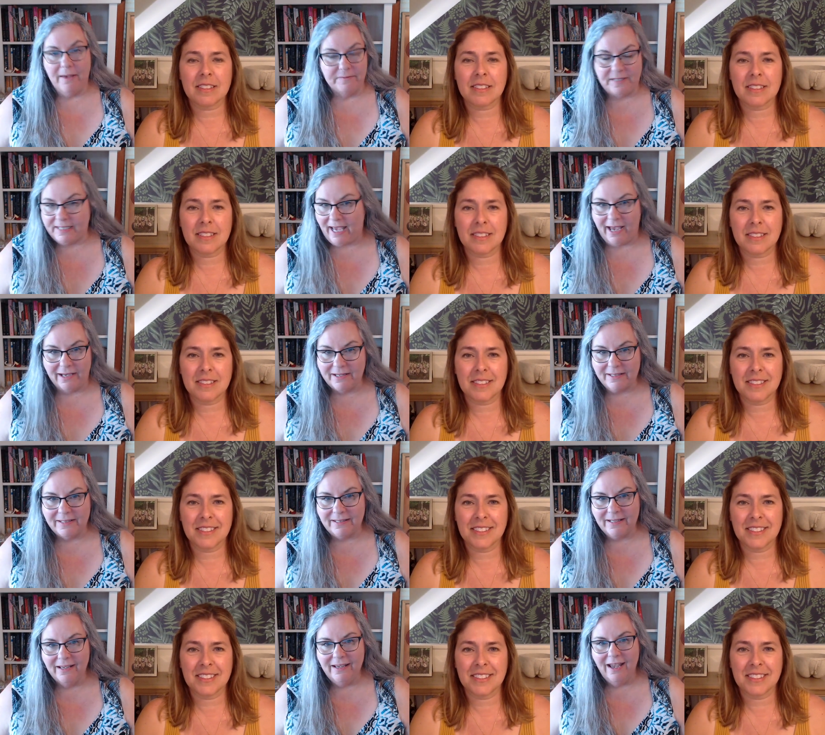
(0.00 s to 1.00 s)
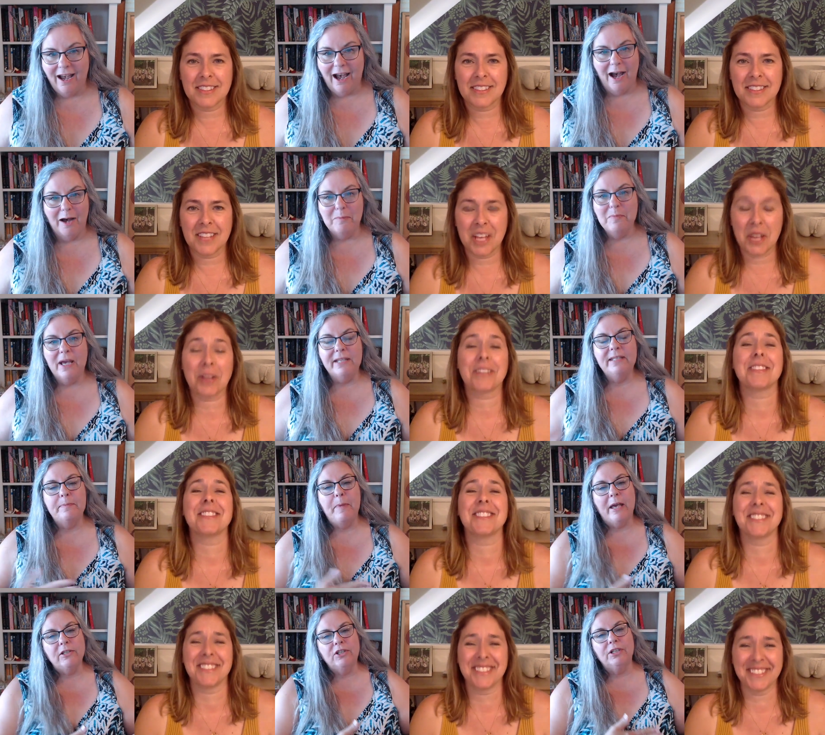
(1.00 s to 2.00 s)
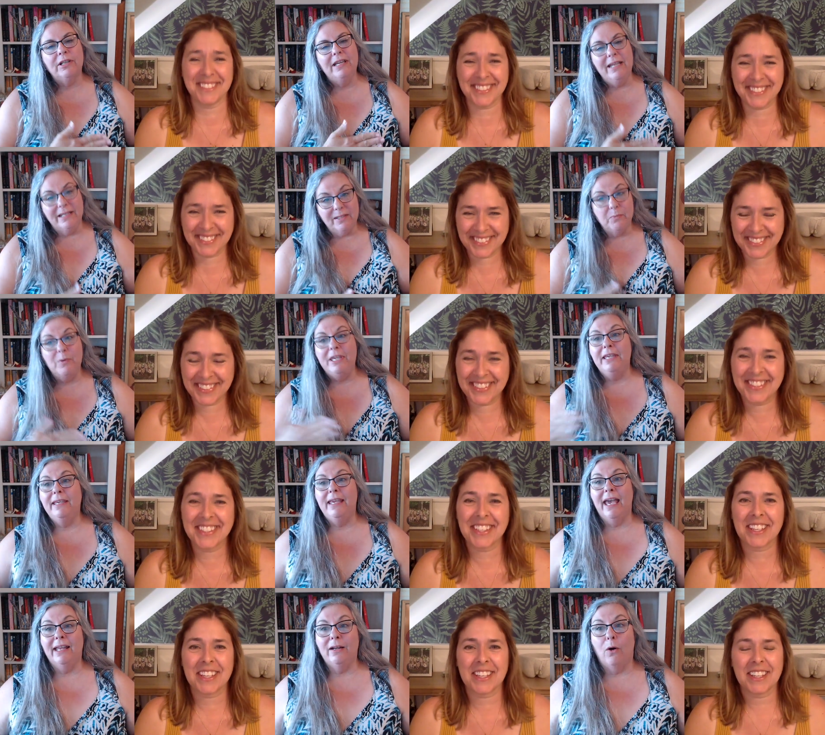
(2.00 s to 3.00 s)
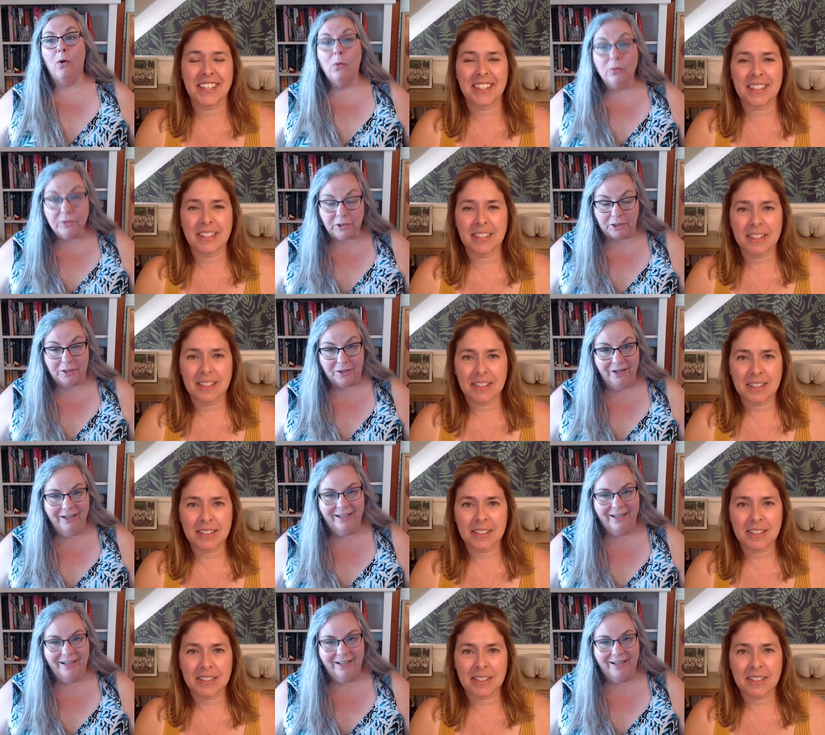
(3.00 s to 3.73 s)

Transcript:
Speaker 1: have sex. Um, especially as we get older.